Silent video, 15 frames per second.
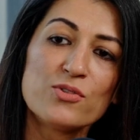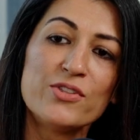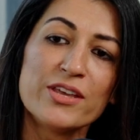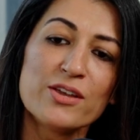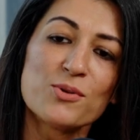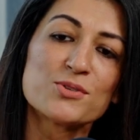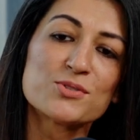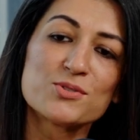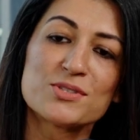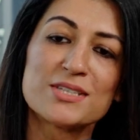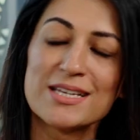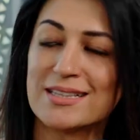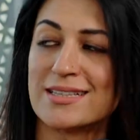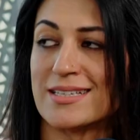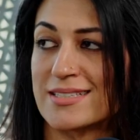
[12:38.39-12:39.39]
they also
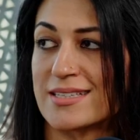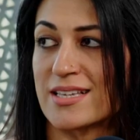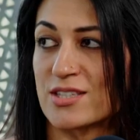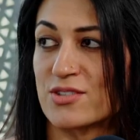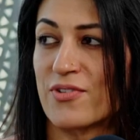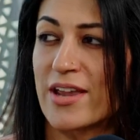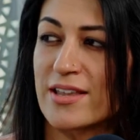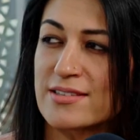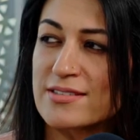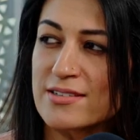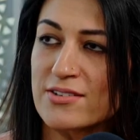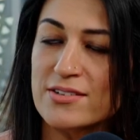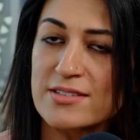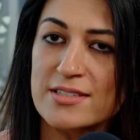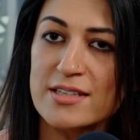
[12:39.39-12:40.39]
take these things very
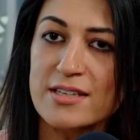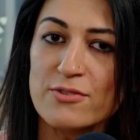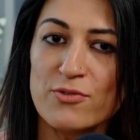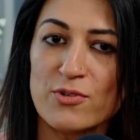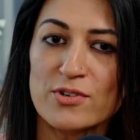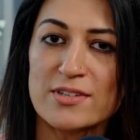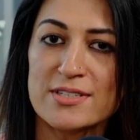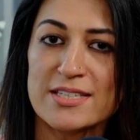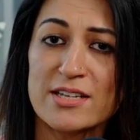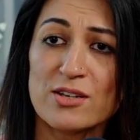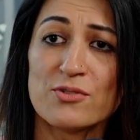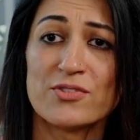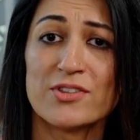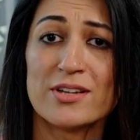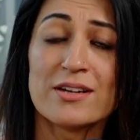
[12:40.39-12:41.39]
seriously for the sake
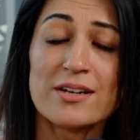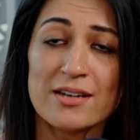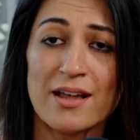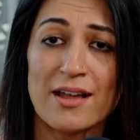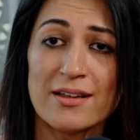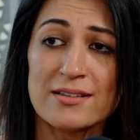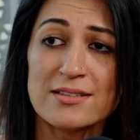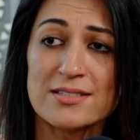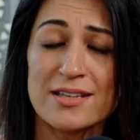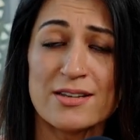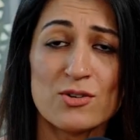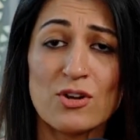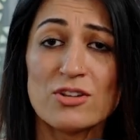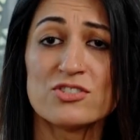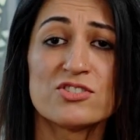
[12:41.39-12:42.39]
of their clients and
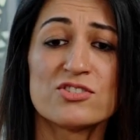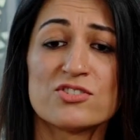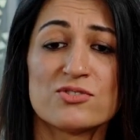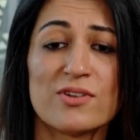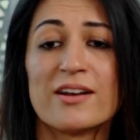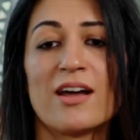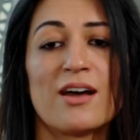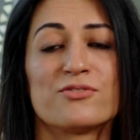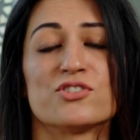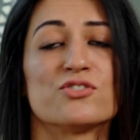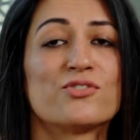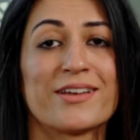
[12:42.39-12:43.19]
not just run after